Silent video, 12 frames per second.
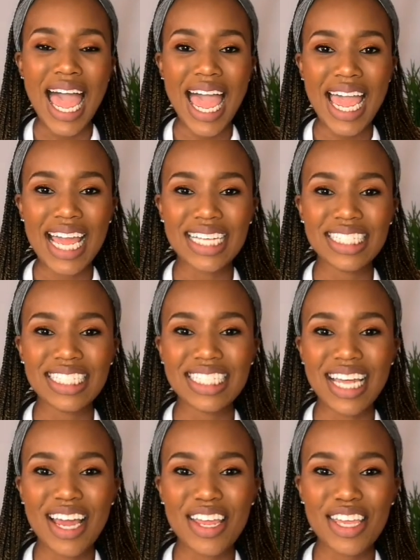And
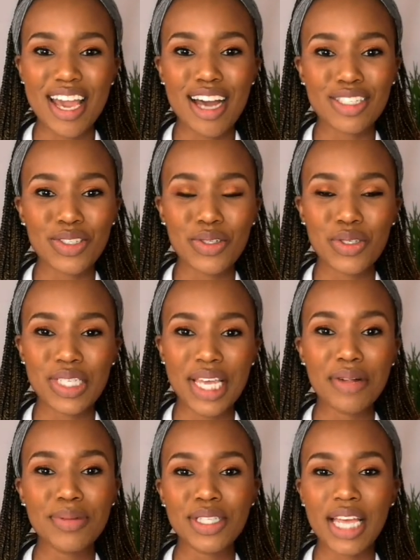yeah, so today
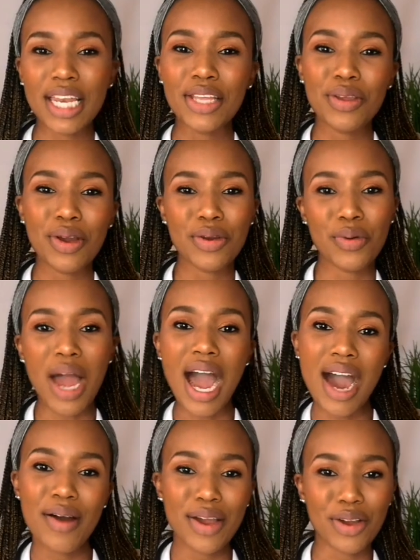I'll be telling you on
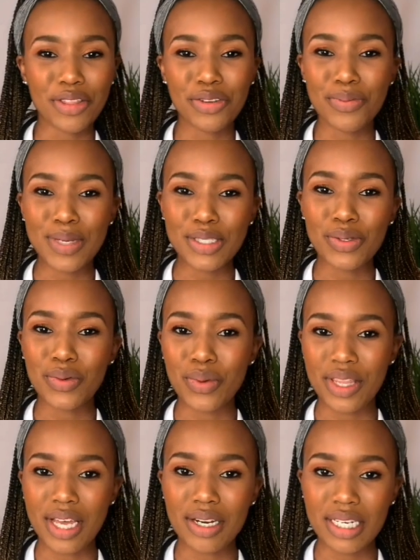how I got through med school
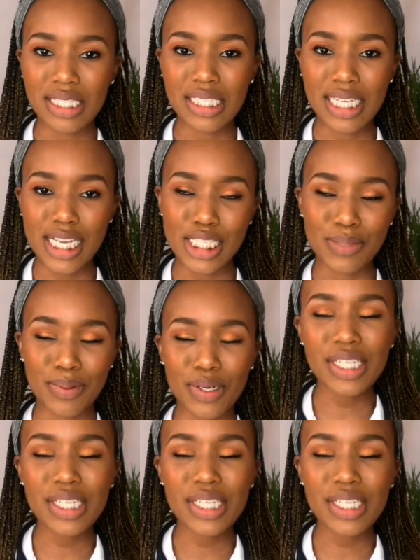without any textbook.